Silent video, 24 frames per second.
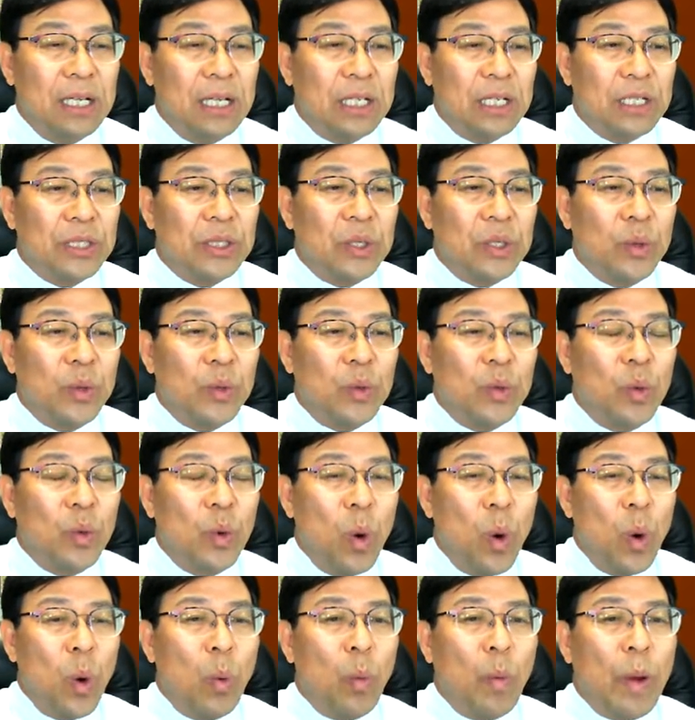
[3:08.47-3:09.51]
So
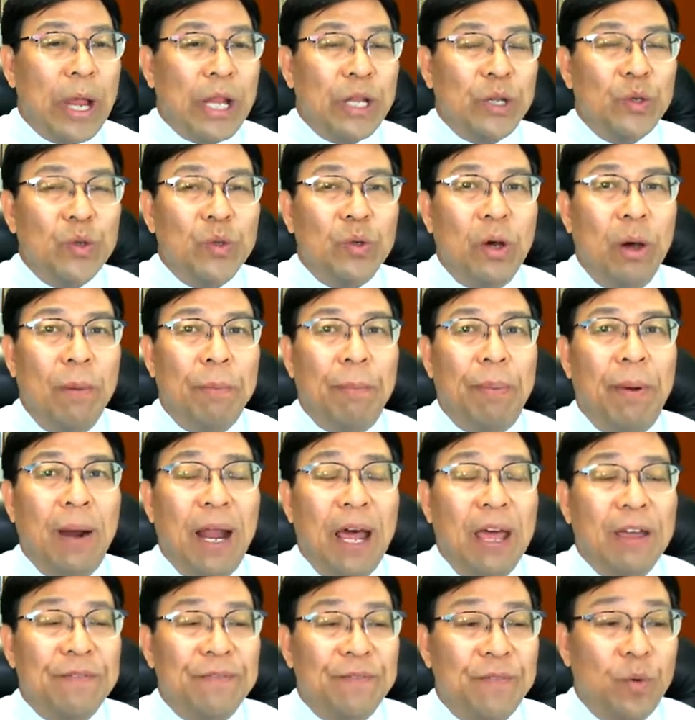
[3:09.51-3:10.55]
when you
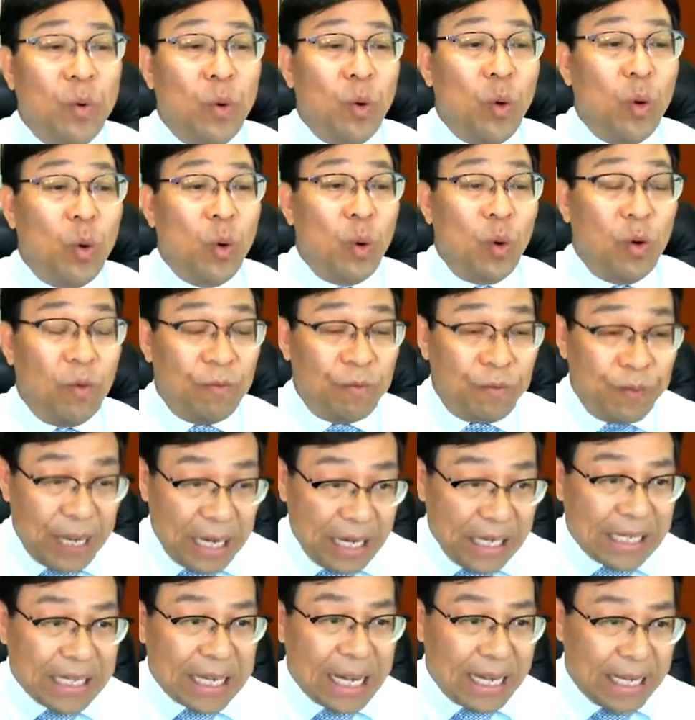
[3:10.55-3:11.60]
apply for
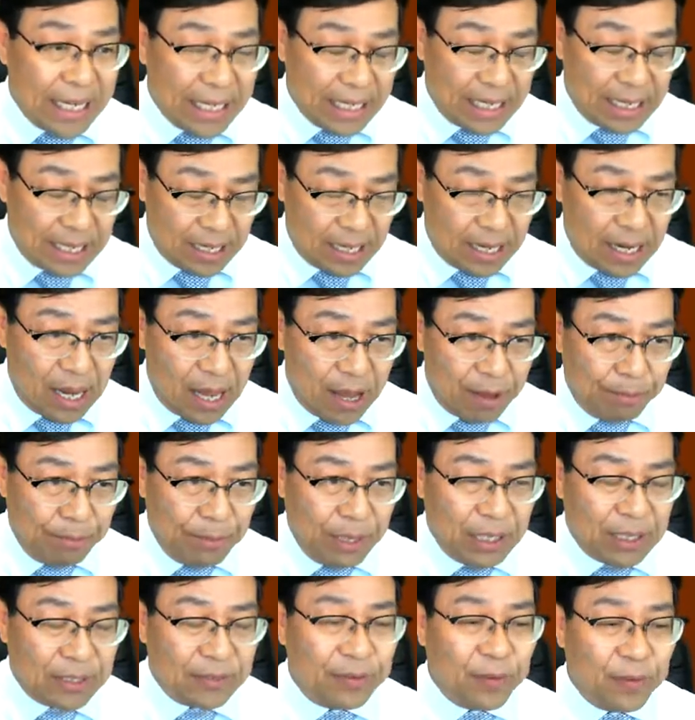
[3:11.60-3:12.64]
visa here,
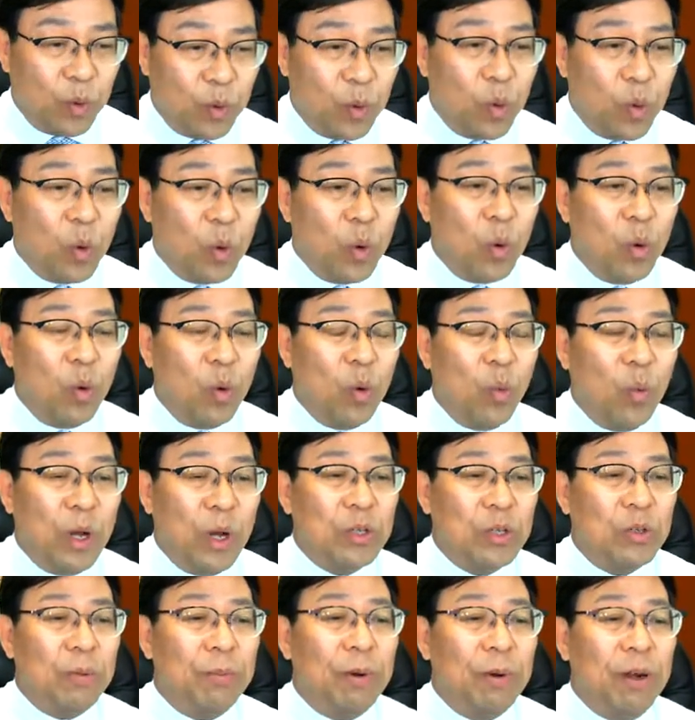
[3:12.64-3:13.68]
means for when
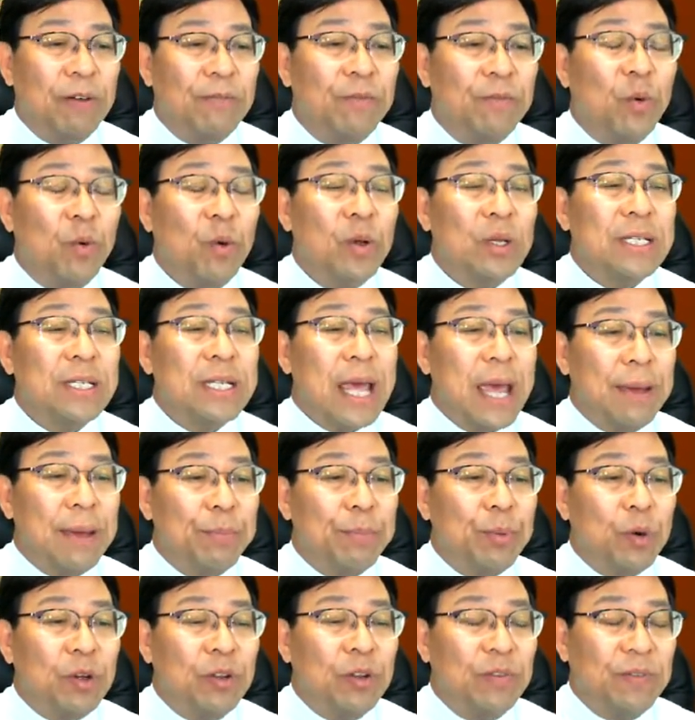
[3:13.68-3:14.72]
you apply for
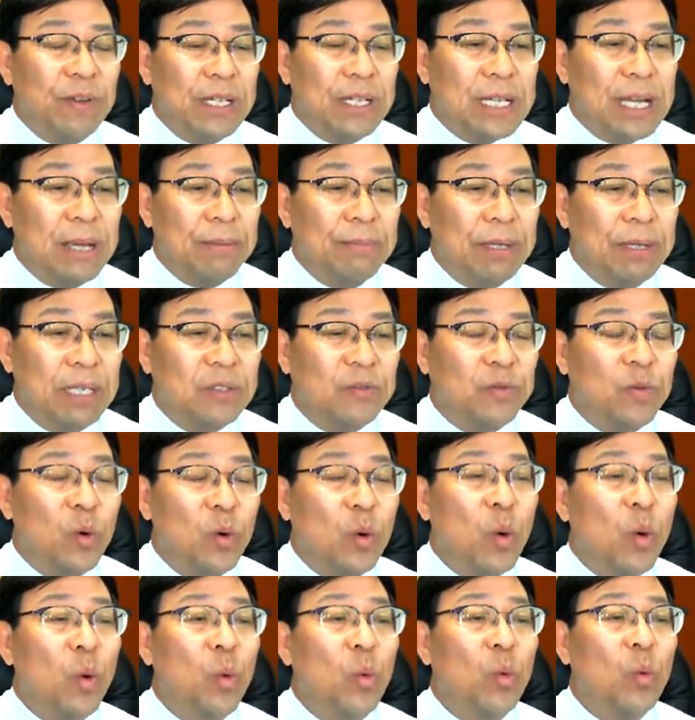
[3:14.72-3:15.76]
temporary visa, means
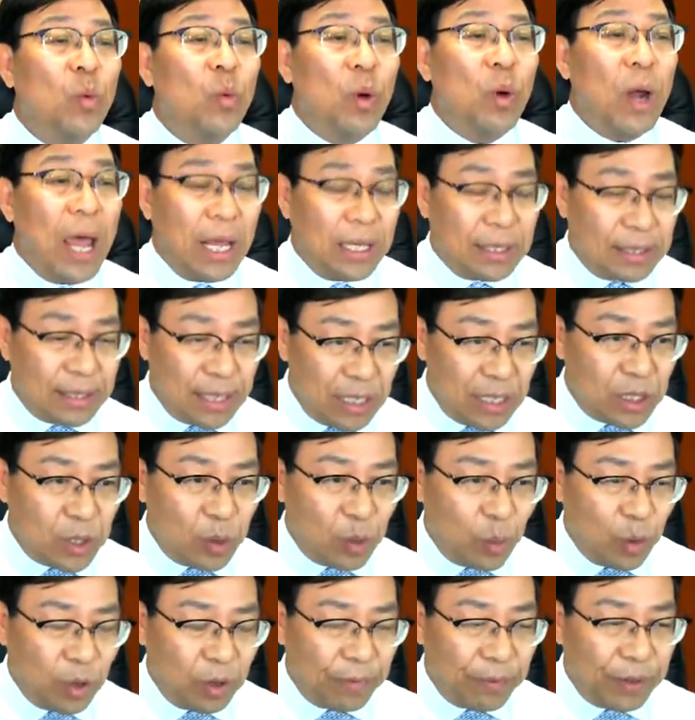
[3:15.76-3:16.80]
for
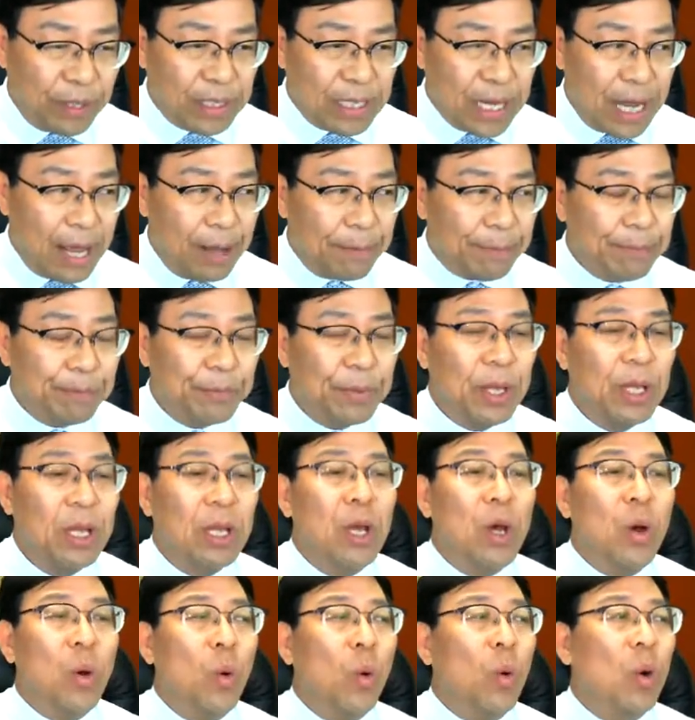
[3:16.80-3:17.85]
essential work visa,
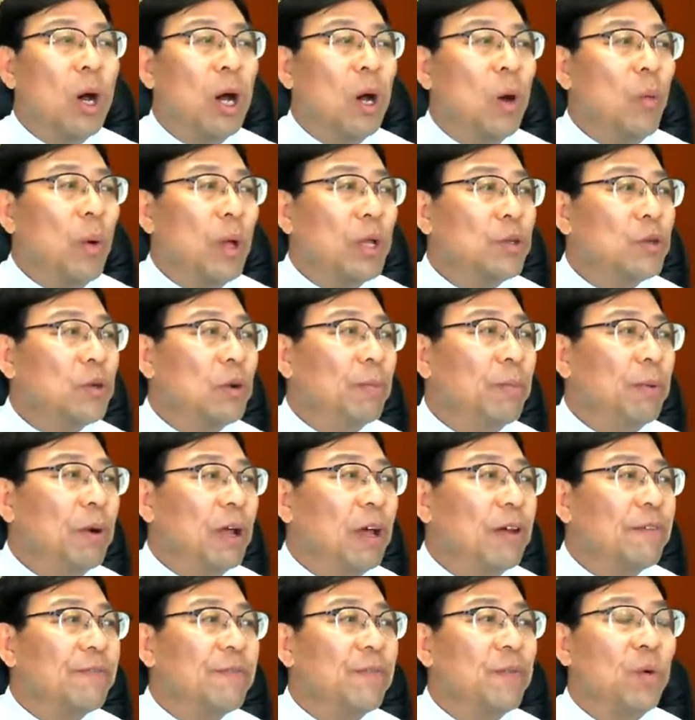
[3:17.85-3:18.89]
or when you
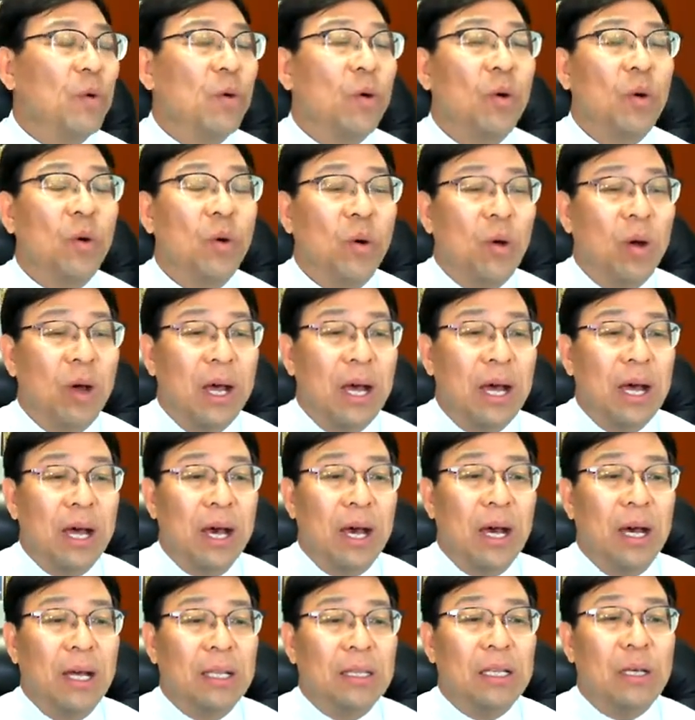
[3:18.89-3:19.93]
apply for
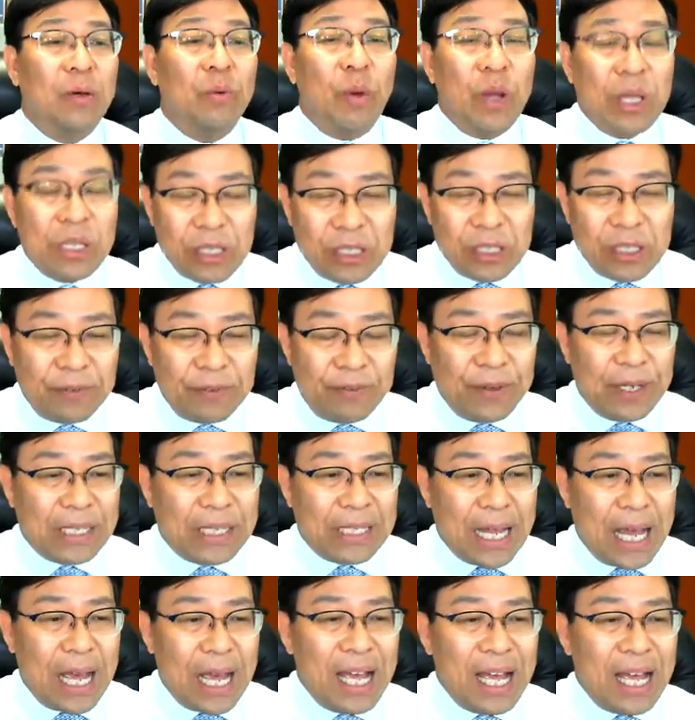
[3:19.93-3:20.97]
the residence
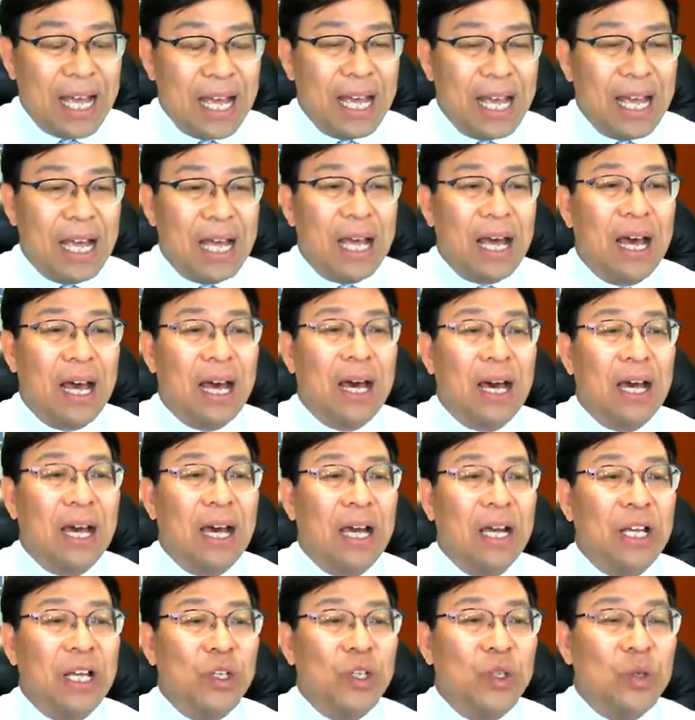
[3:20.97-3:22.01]
visa,
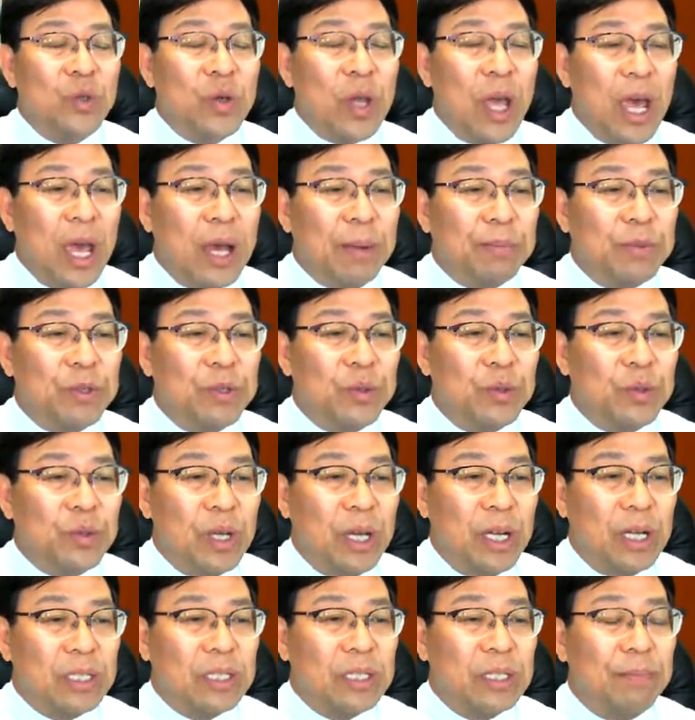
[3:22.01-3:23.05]
you have to
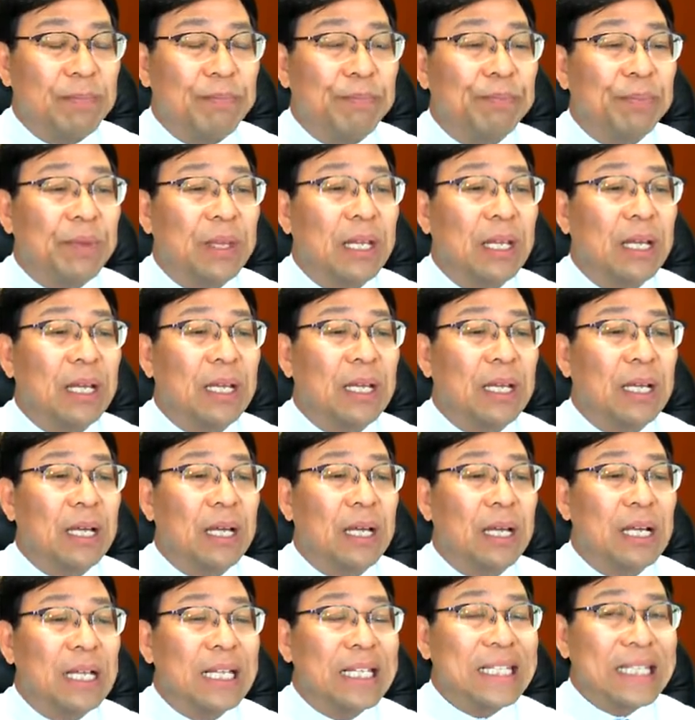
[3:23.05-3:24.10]
get some
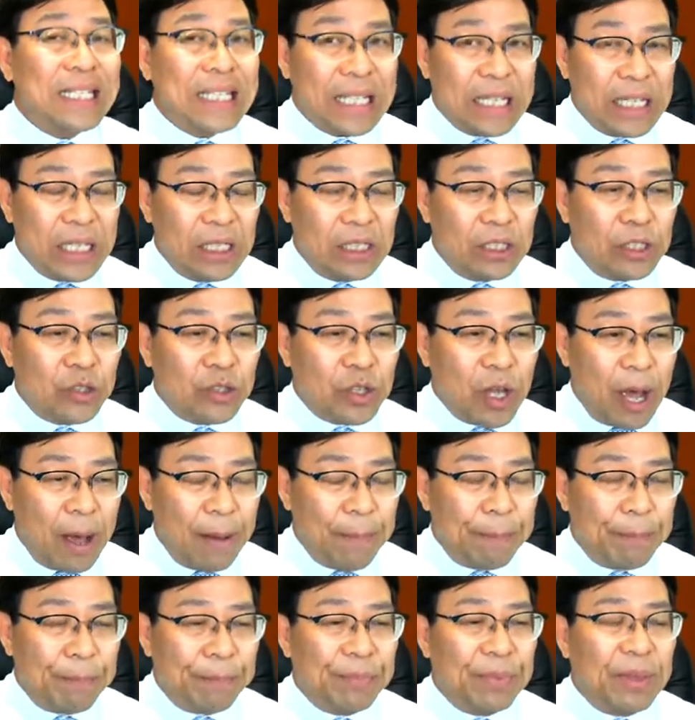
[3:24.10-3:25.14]
skilled
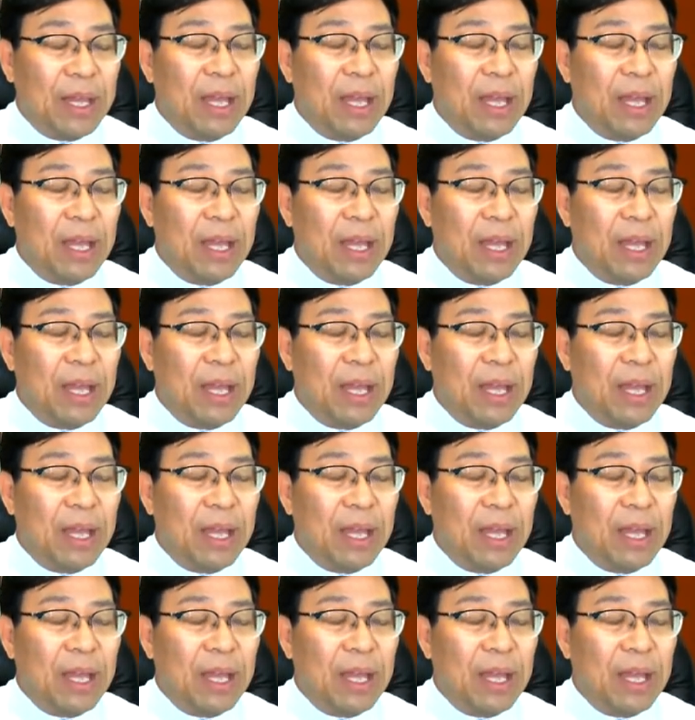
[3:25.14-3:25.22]
job.